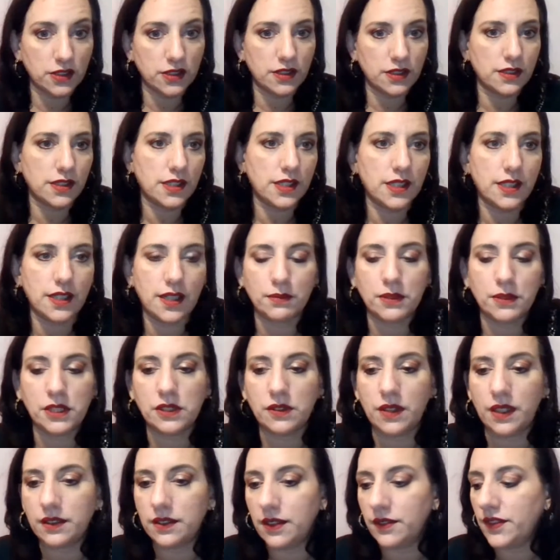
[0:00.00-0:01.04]
you're using it up to.
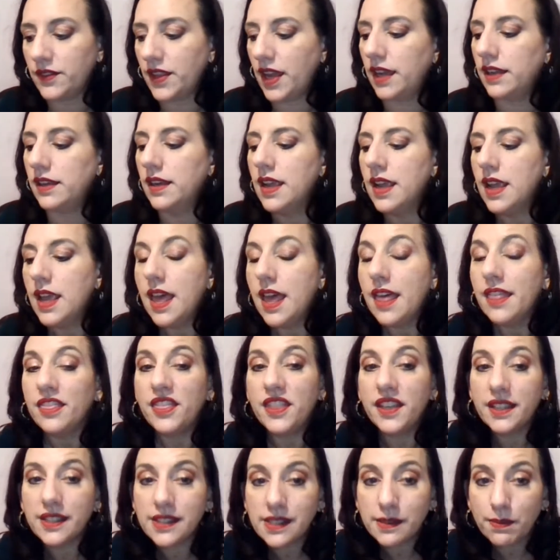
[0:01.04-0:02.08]
I love that.
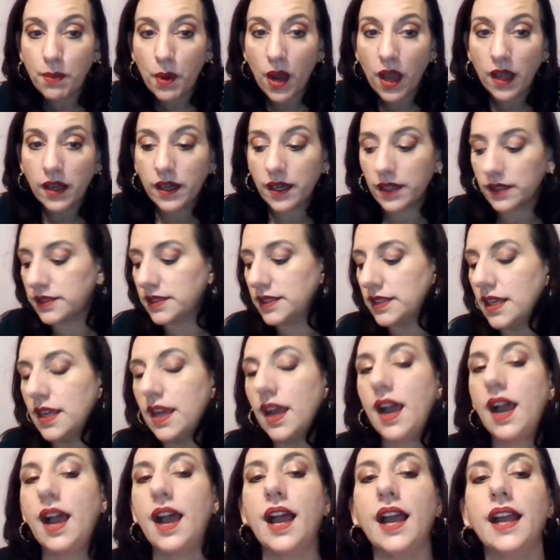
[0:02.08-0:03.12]
This product,
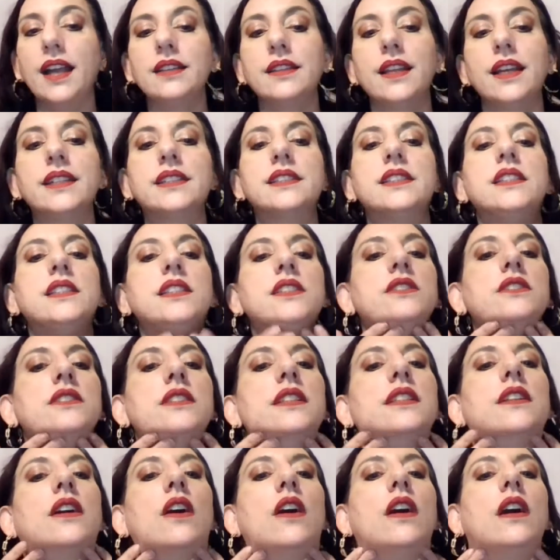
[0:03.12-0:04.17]
I like to use
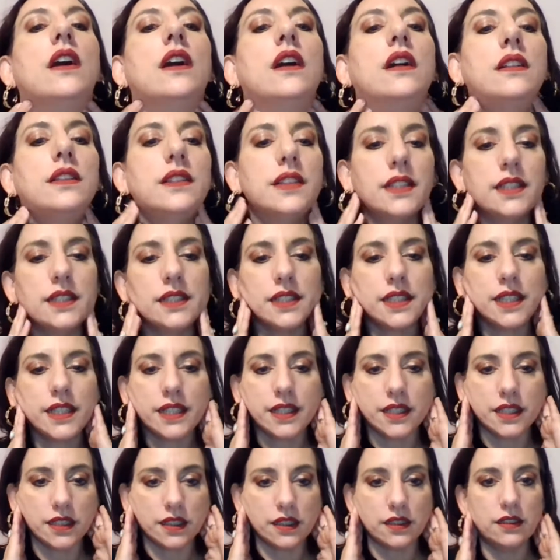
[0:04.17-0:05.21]
it all in
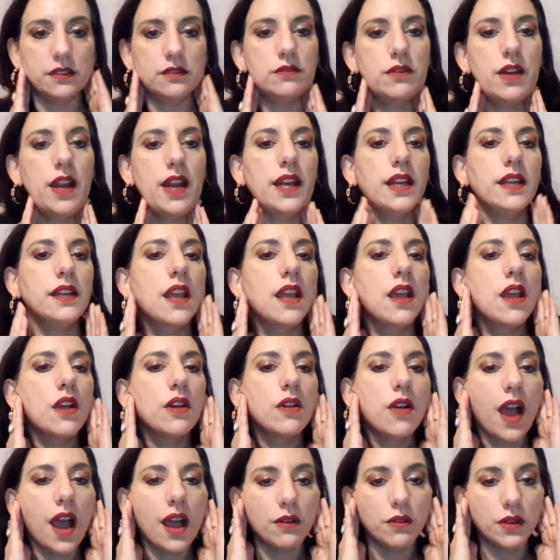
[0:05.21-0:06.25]
here, right?
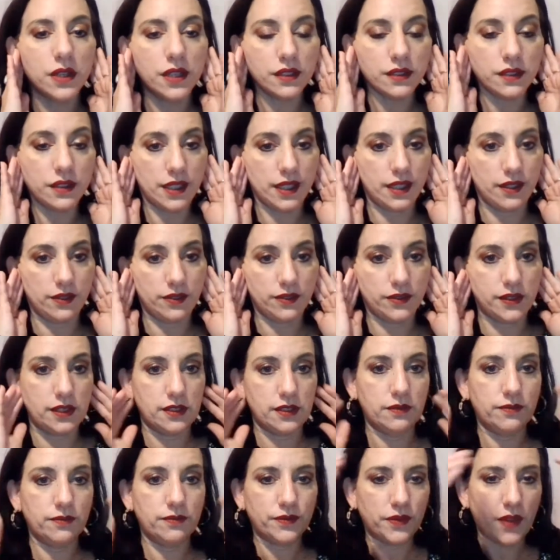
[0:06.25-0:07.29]
I want to lift.
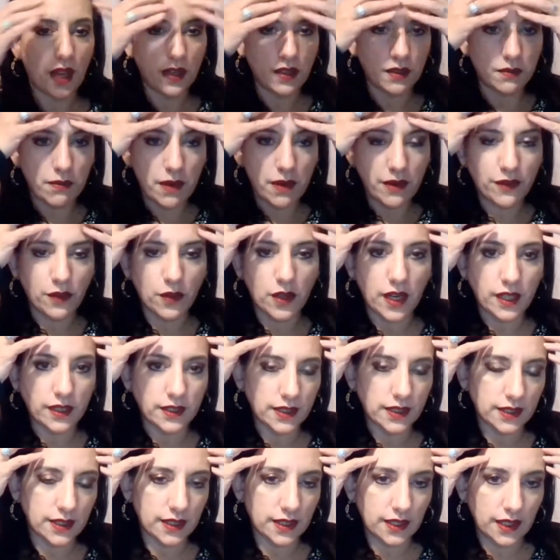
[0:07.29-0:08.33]
I don't, my forehead
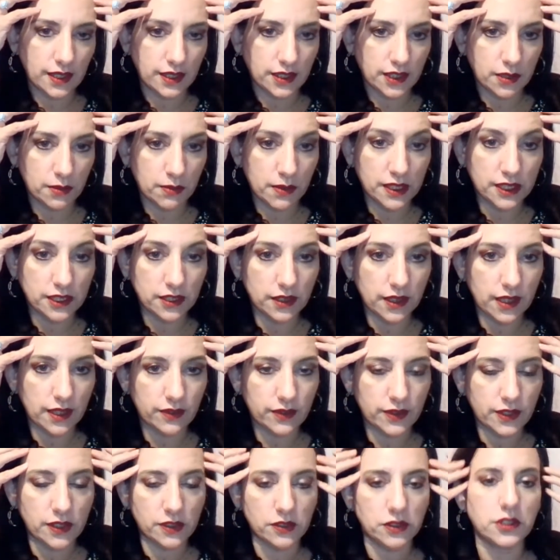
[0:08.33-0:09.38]
doesn't need too much
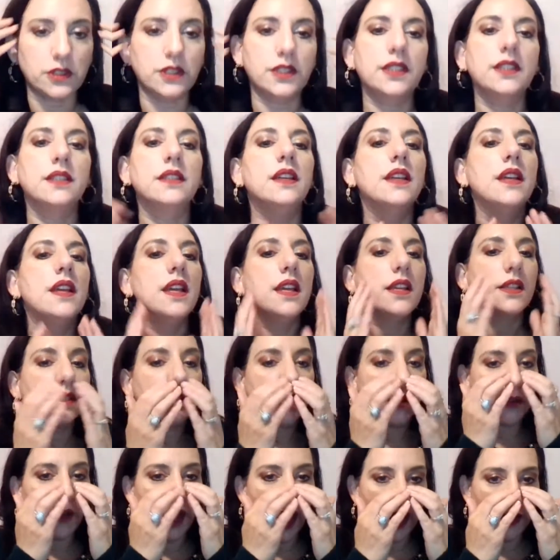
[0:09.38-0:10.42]
lift usually.
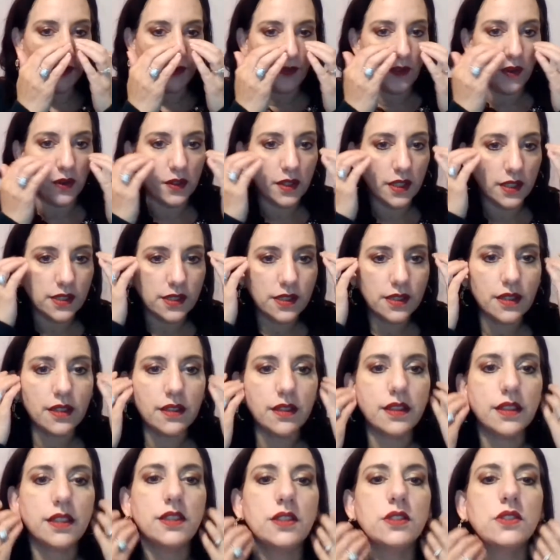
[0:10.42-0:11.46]
So I focus
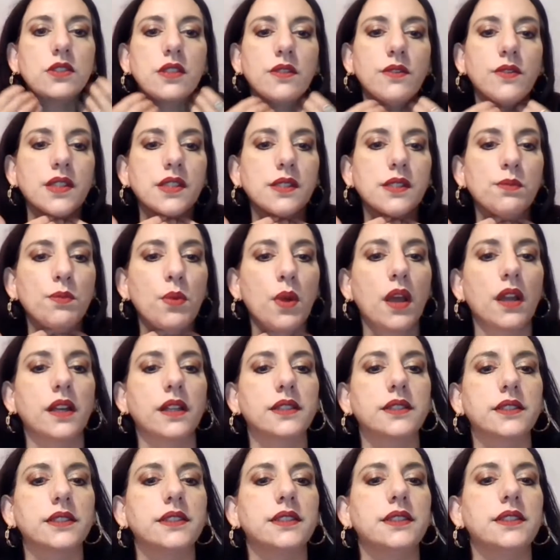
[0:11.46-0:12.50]
the use of this
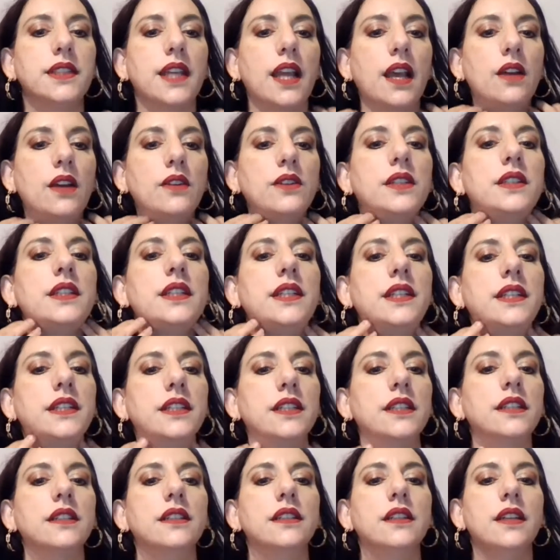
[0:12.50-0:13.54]
product down in
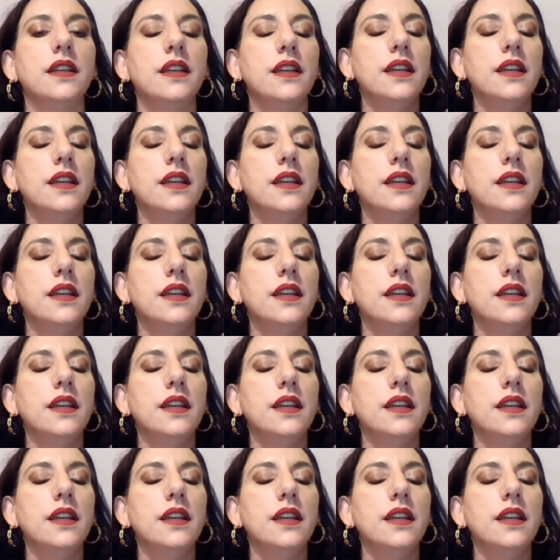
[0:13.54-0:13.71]
here.